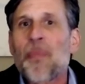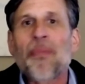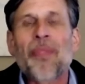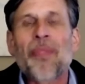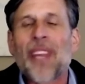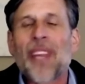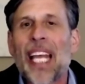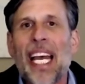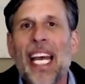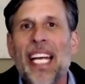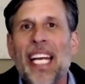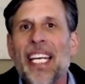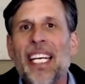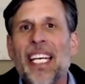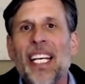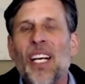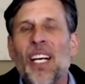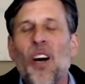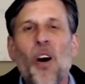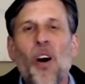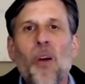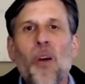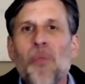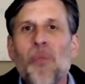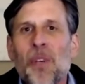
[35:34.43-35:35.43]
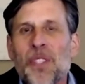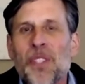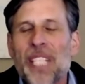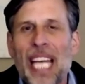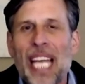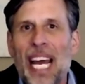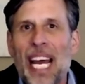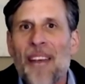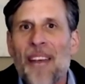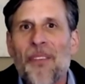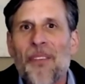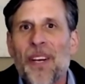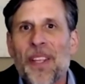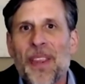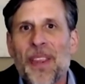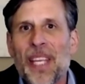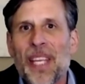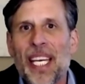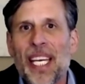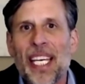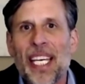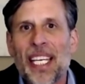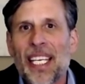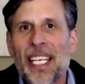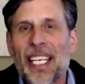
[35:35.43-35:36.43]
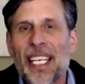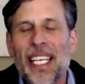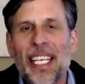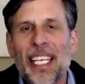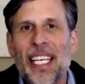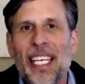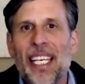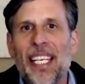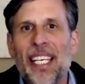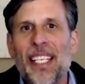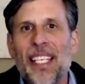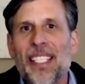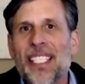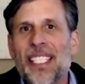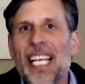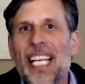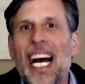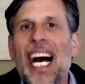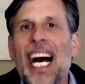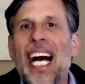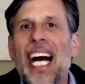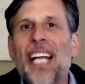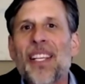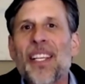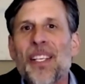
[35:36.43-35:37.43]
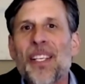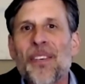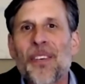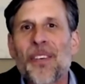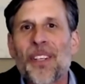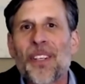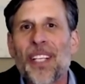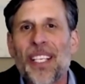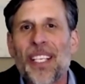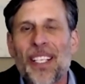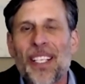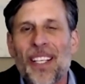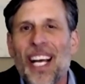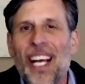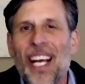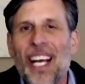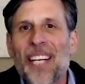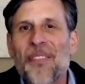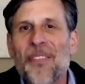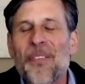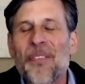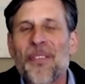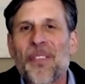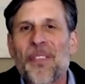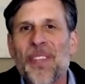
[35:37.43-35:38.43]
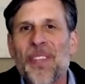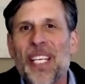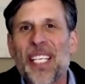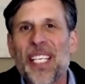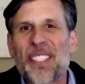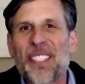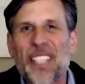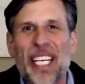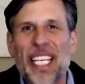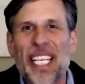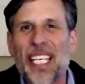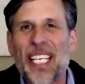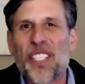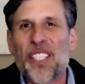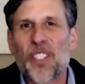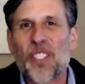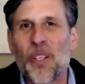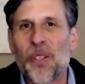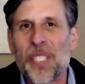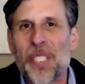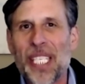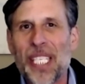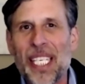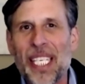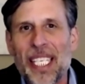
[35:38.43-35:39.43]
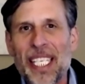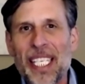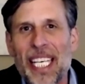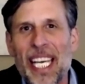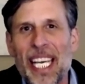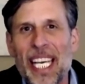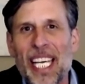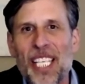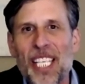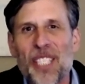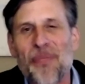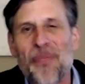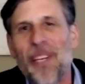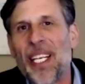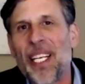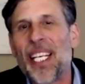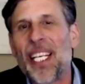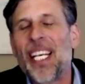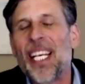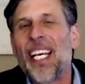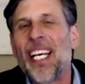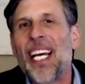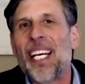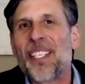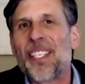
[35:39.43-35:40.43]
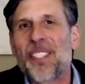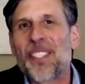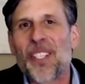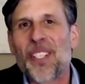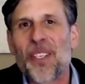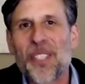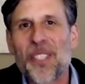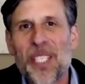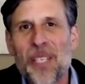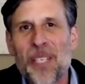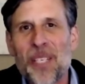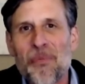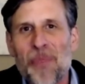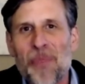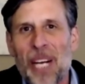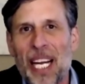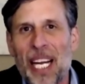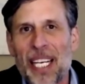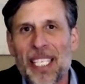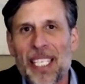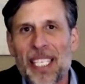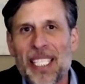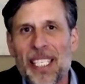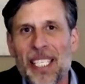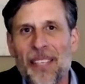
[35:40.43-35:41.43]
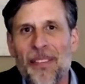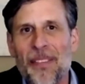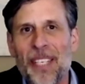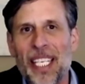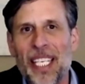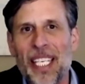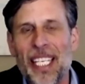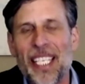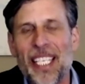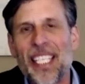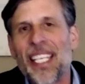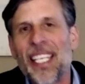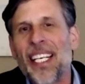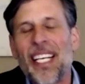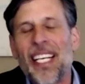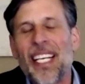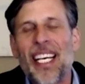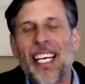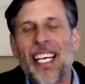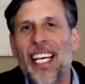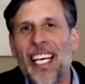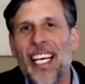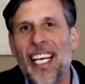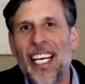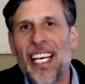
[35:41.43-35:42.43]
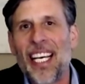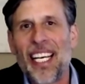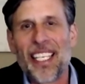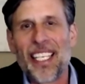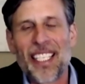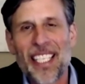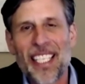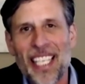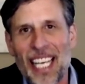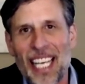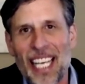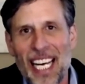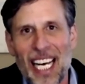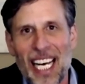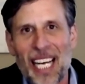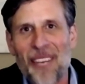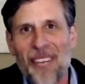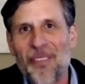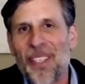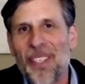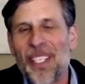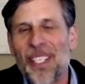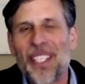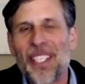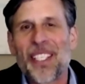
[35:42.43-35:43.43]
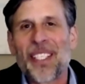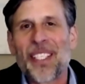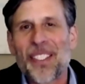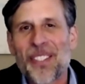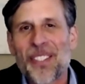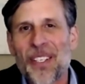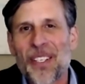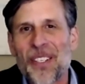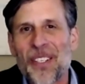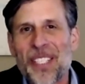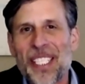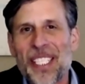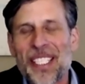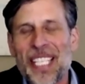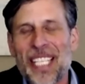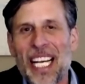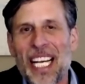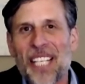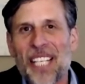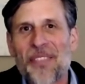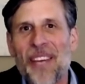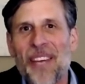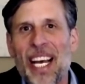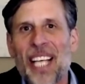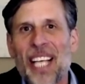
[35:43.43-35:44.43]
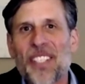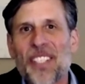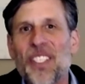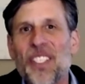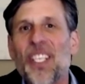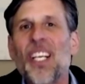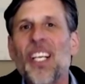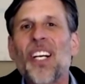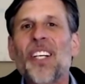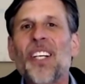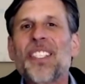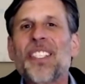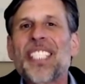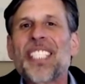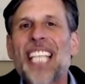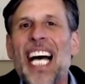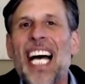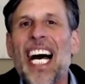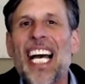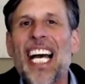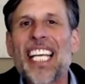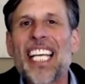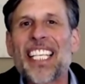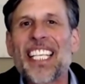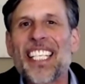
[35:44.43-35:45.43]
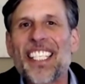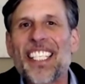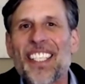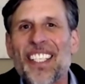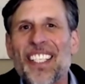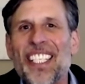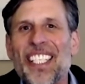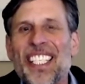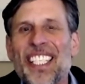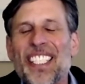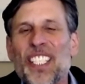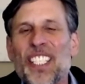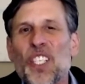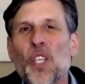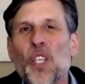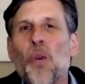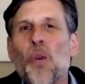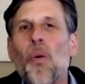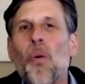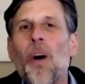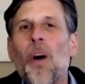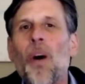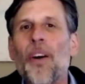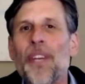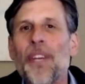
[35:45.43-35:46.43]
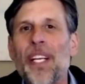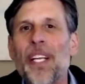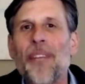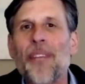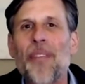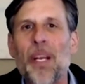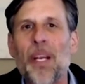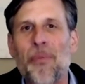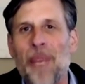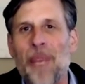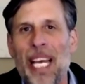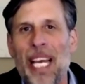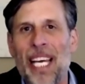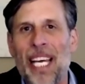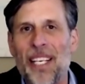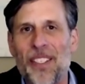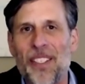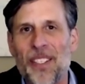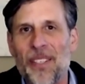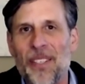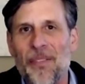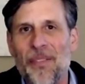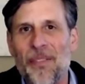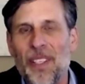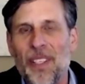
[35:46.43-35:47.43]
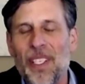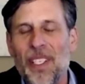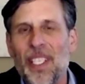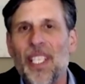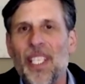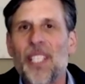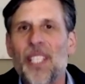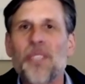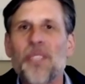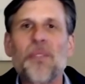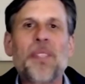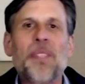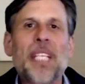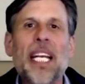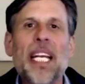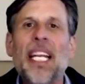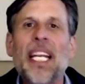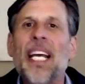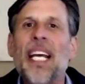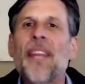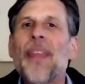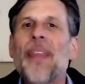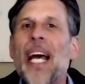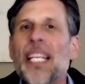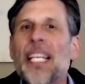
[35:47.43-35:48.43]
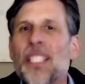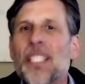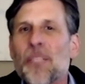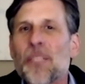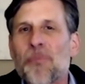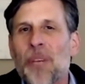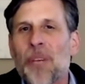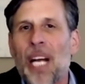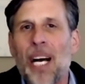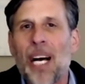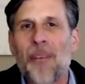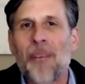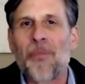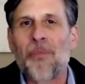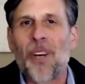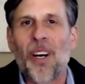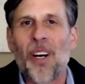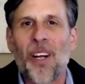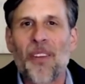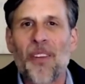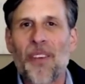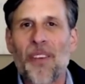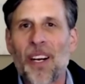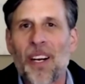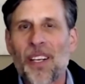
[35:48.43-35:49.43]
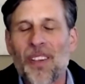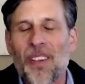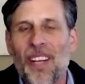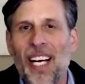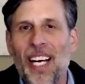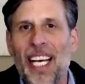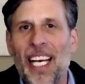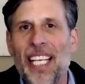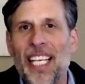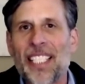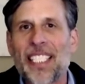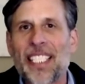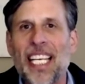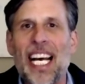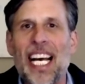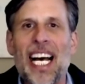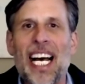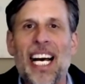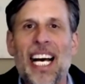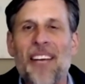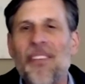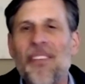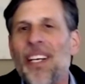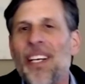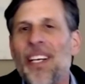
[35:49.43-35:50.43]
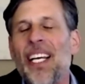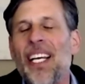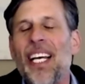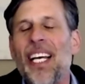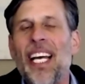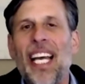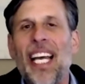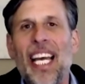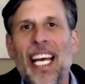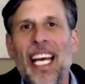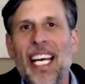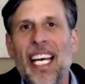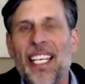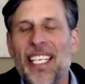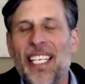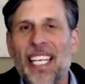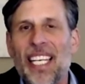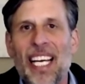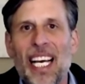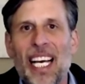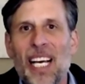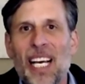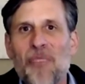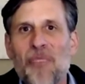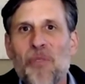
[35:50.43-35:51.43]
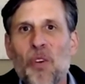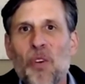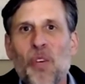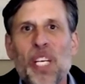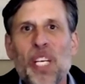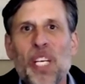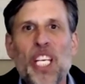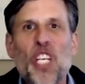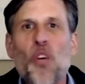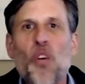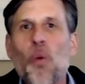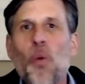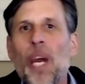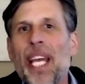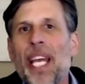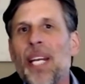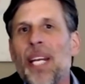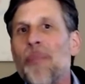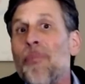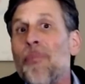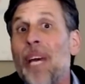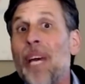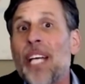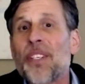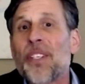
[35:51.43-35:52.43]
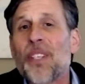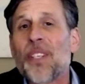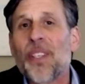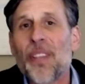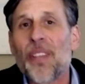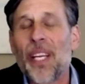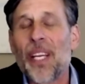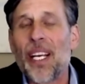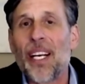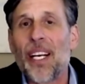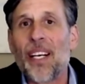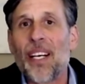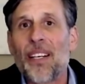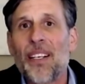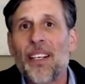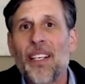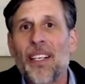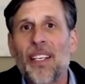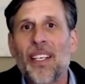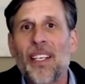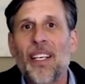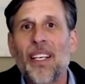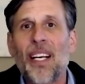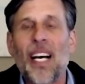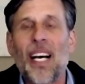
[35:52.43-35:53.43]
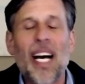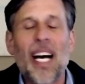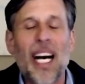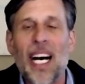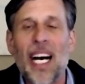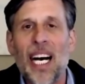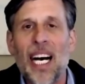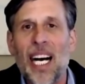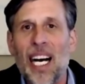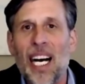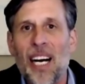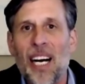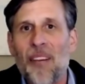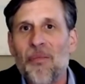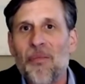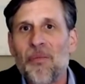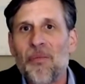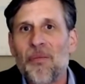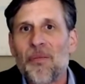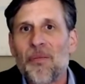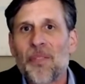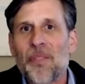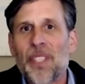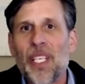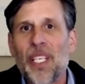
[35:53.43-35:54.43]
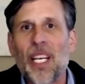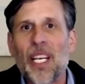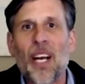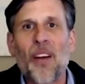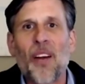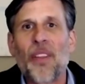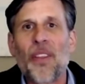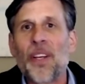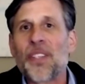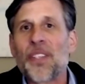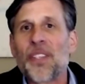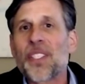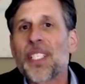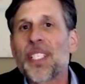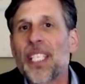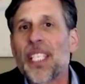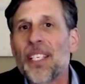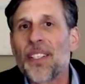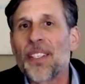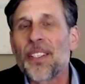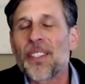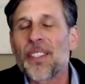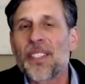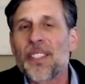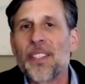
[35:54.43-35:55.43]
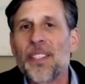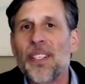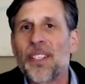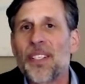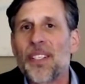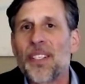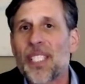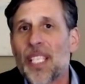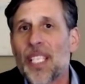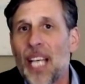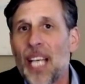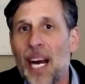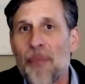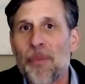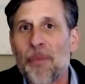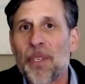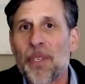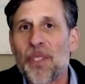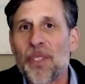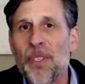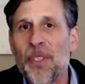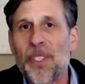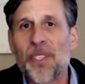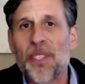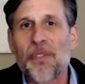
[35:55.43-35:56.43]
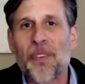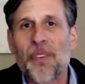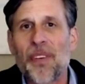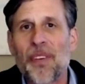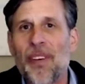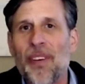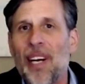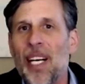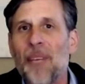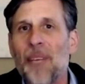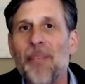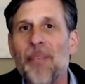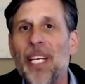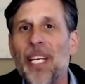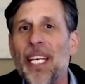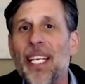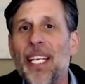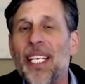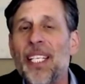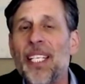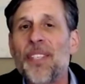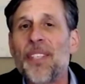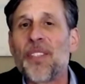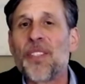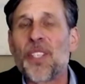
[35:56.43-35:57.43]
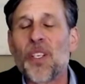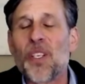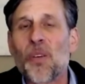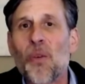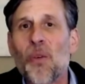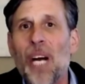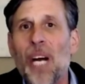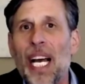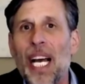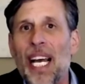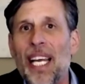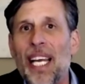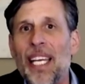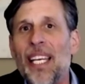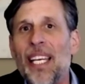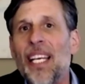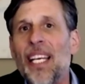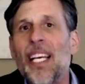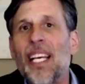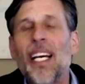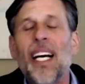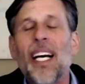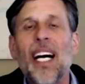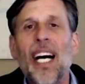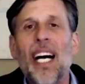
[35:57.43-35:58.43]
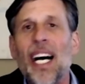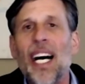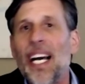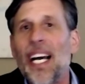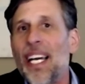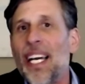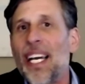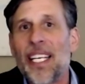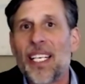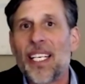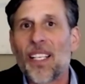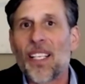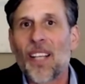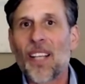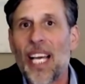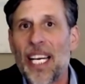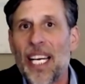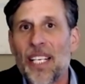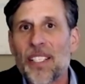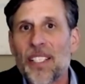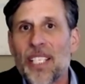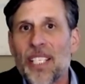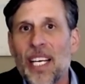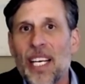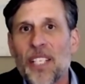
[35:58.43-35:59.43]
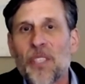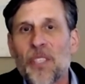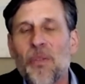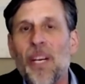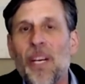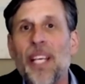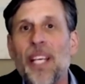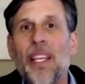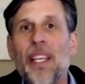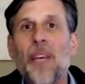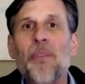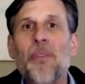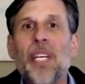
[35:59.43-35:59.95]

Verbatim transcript: and almost everything is highly a lot of things like associate engagement and associate productivity and um, associate satisfaction are tightly linked to the quality of their manager. So he said that's a problem all of our clients have and uh, but we need a way to measure their um, you know their skills and their opportunities for development in an easier way uh, in a lighter touch way and then we